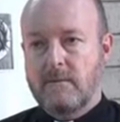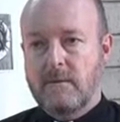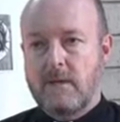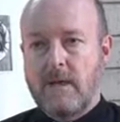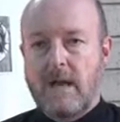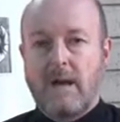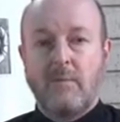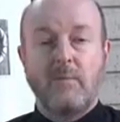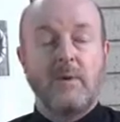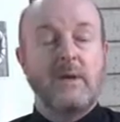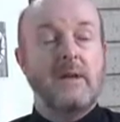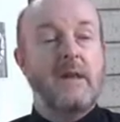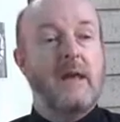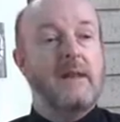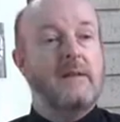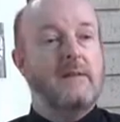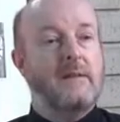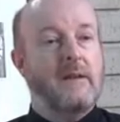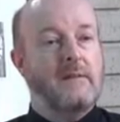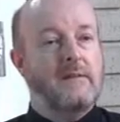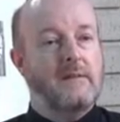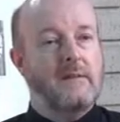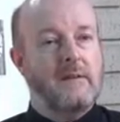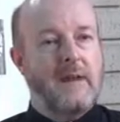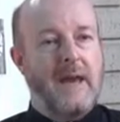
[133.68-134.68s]
And when that
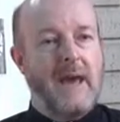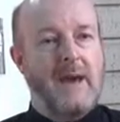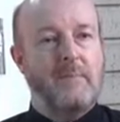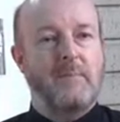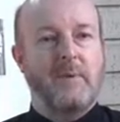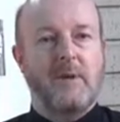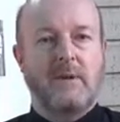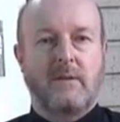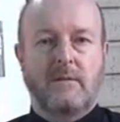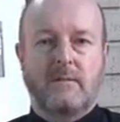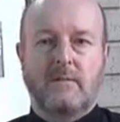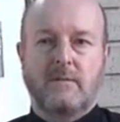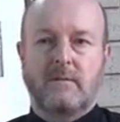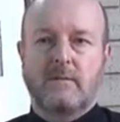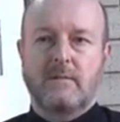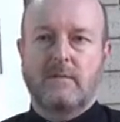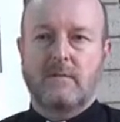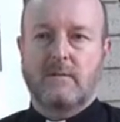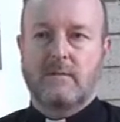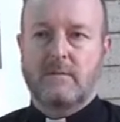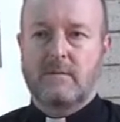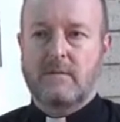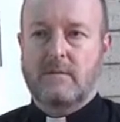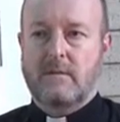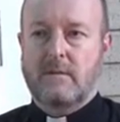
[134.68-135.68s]
doesn't happen,
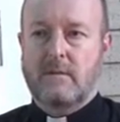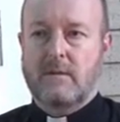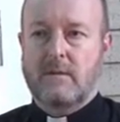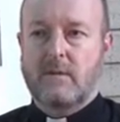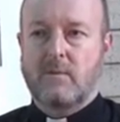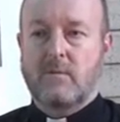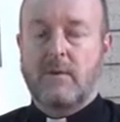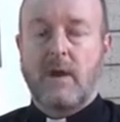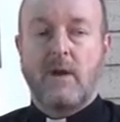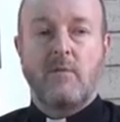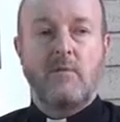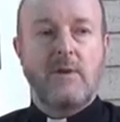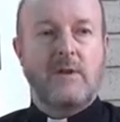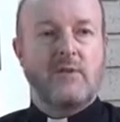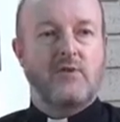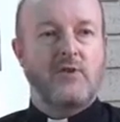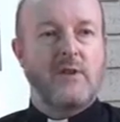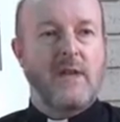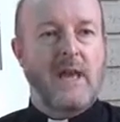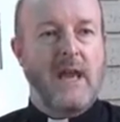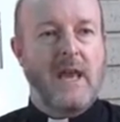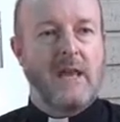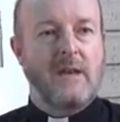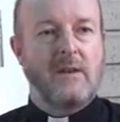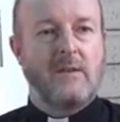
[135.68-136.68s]
when I reach
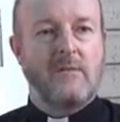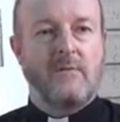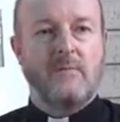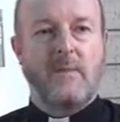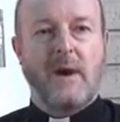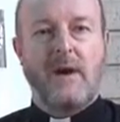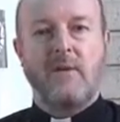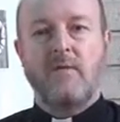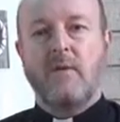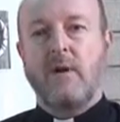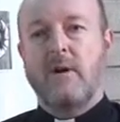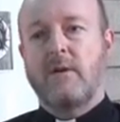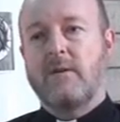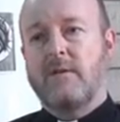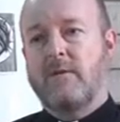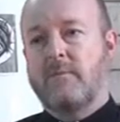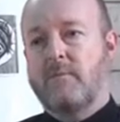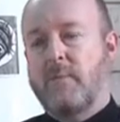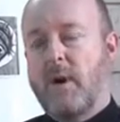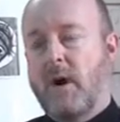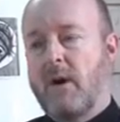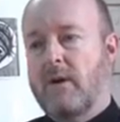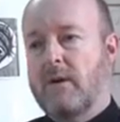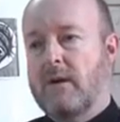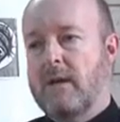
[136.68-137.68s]
the end of my road of
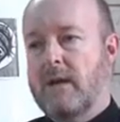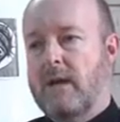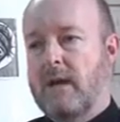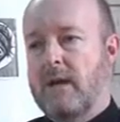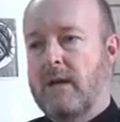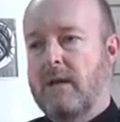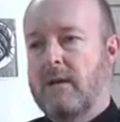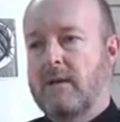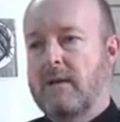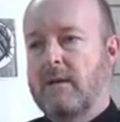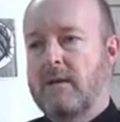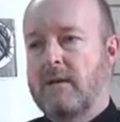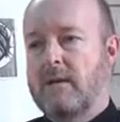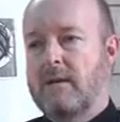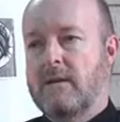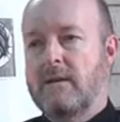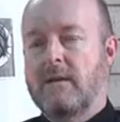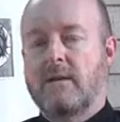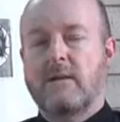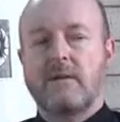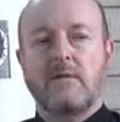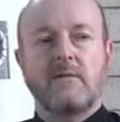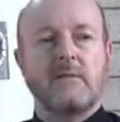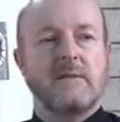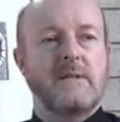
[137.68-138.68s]
bargaining,
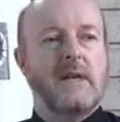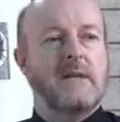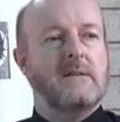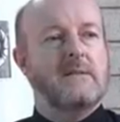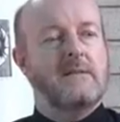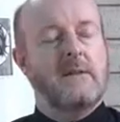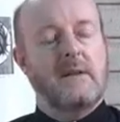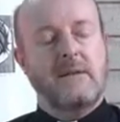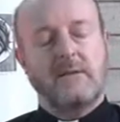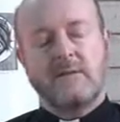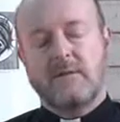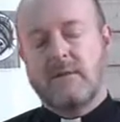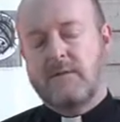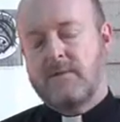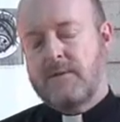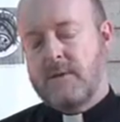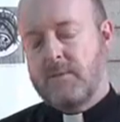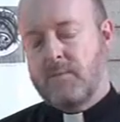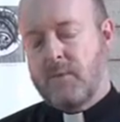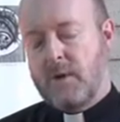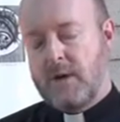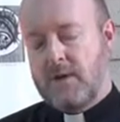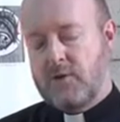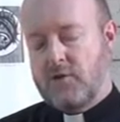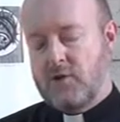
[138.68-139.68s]
there is that sense of
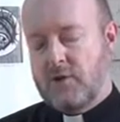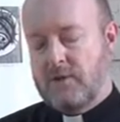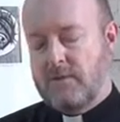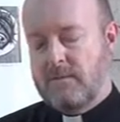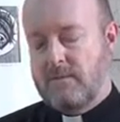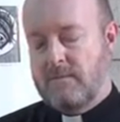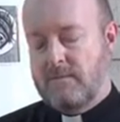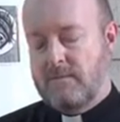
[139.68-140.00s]
depression.